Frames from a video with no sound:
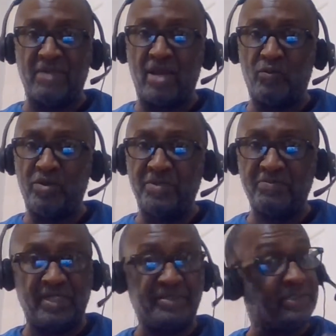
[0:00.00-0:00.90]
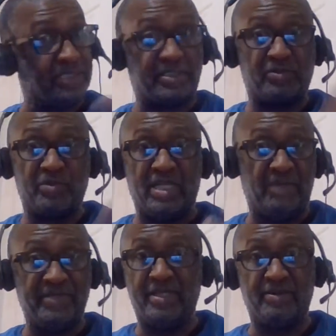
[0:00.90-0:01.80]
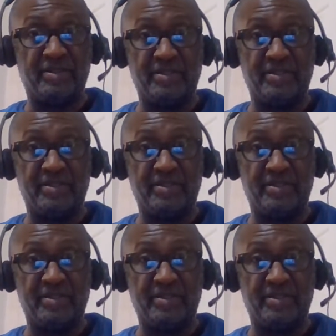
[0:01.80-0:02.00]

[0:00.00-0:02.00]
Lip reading: not a woman, but this is what I'm hearing.